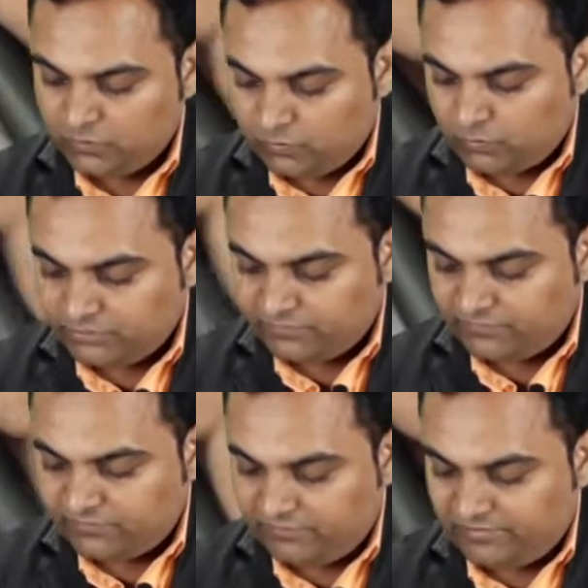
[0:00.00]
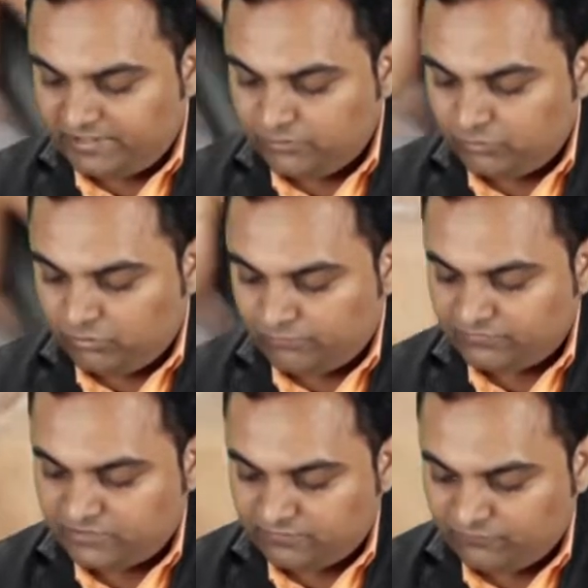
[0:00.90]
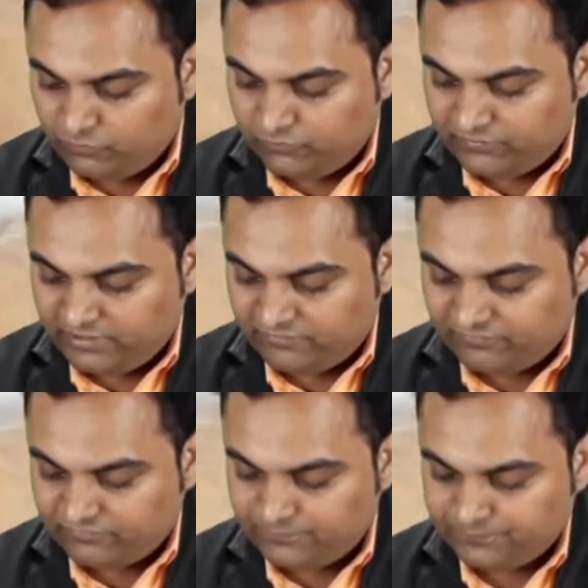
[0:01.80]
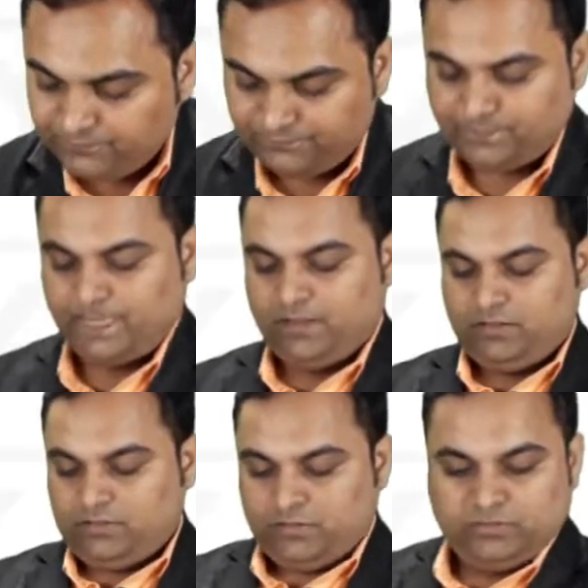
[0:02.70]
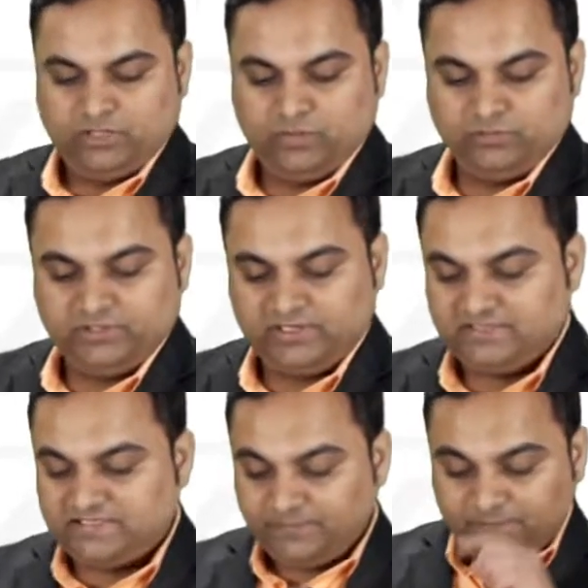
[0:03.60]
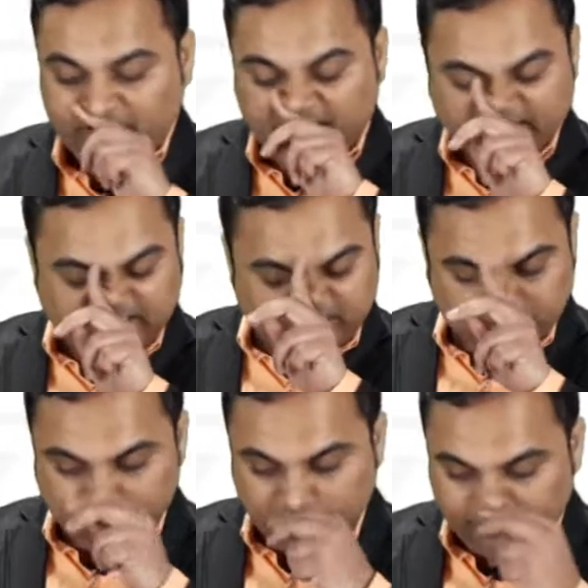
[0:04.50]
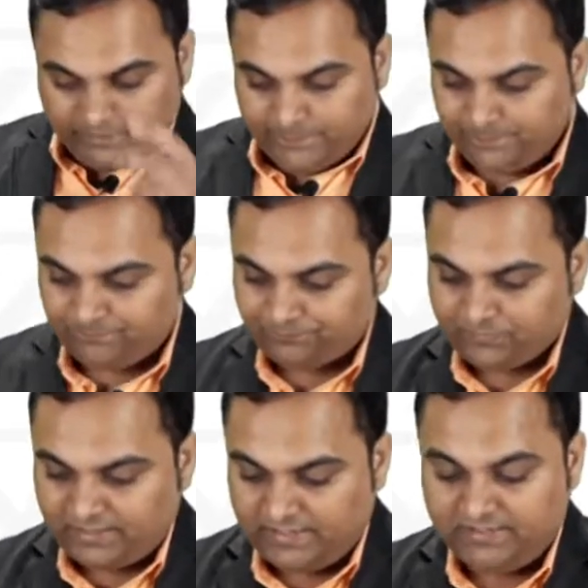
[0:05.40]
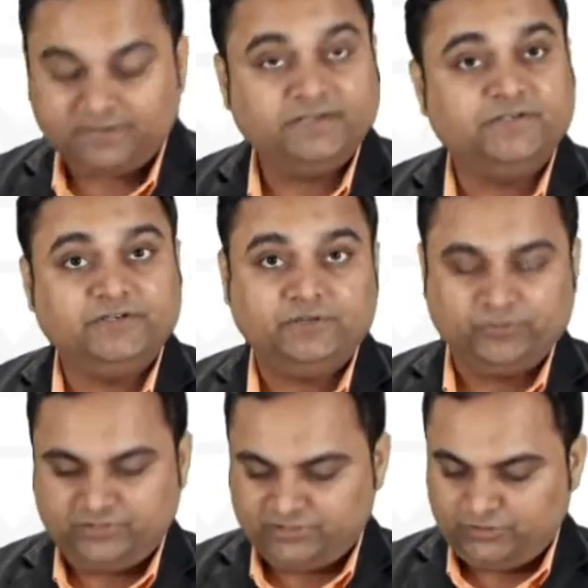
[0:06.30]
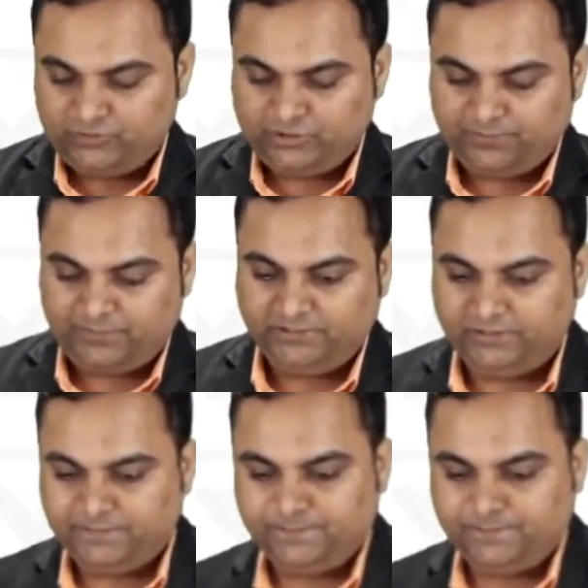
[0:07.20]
what is the value of this force F. Now, the concept behind it would be, I'll write it into the solution part.